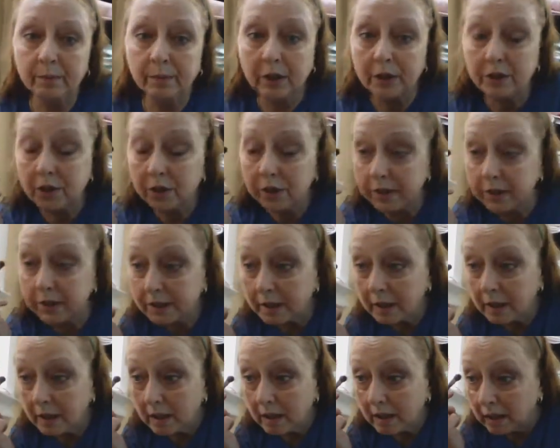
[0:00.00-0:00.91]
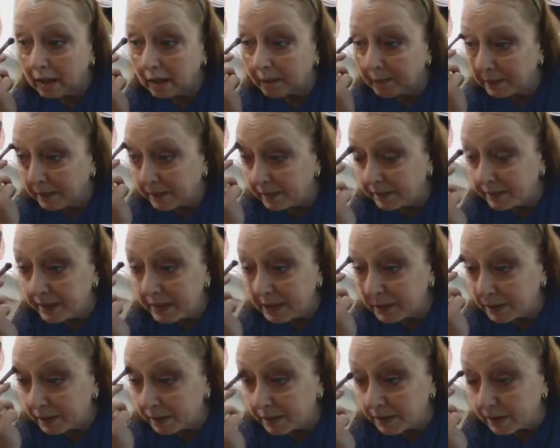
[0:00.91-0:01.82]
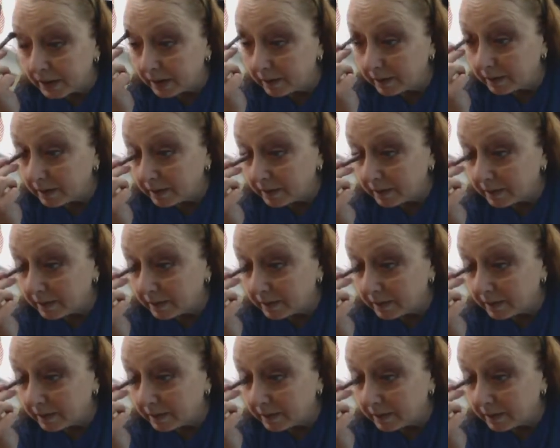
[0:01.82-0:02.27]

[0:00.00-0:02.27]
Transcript: brushes, but these will do.